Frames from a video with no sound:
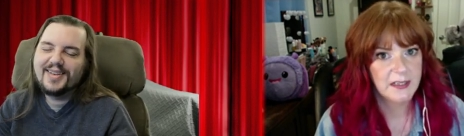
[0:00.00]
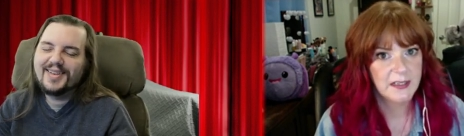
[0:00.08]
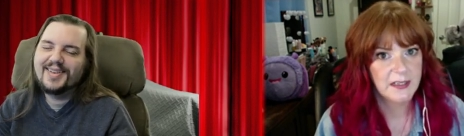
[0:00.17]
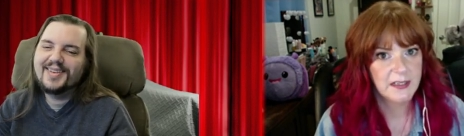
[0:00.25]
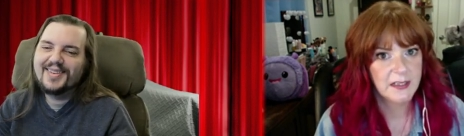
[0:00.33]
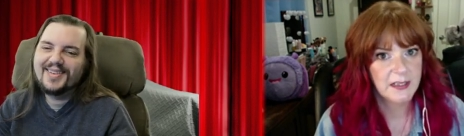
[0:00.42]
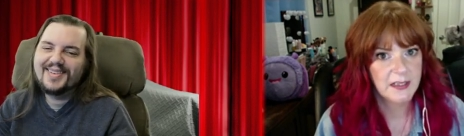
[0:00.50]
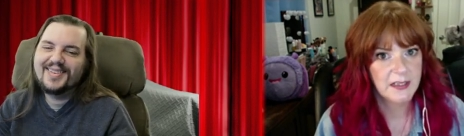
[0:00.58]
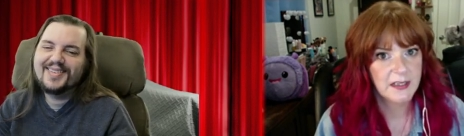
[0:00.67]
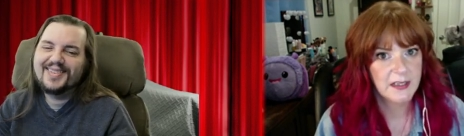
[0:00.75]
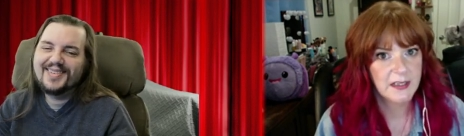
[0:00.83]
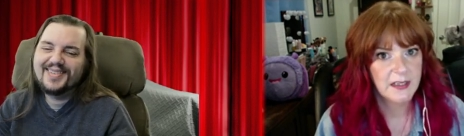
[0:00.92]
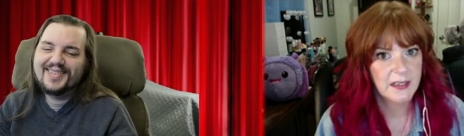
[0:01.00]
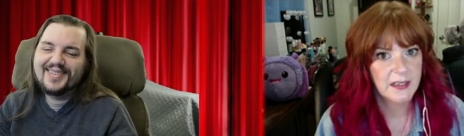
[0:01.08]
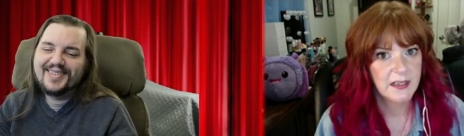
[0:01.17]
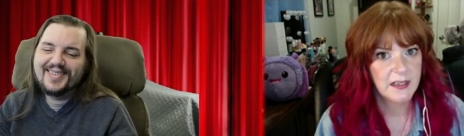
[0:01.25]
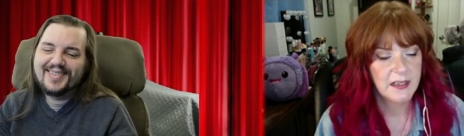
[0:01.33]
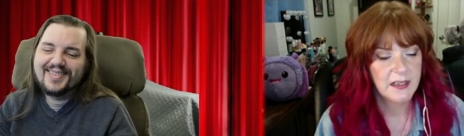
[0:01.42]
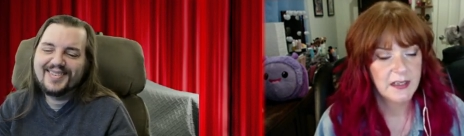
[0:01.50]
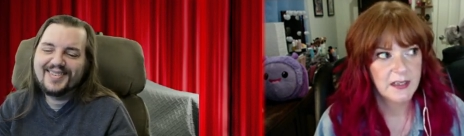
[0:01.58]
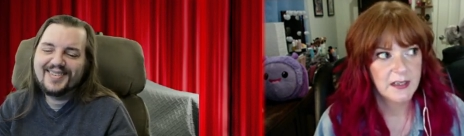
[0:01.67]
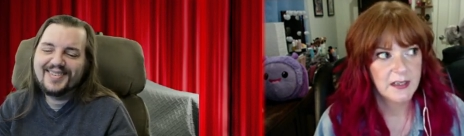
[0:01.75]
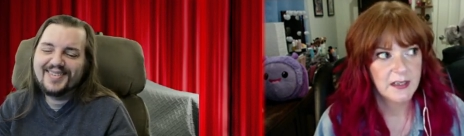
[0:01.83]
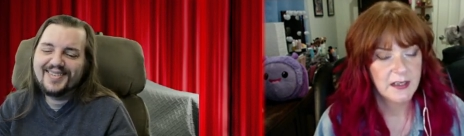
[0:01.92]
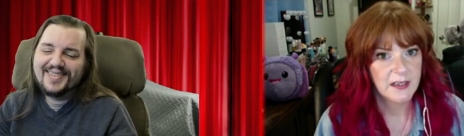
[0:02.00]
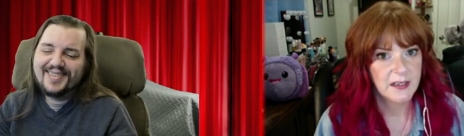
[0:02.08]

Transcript: (silence)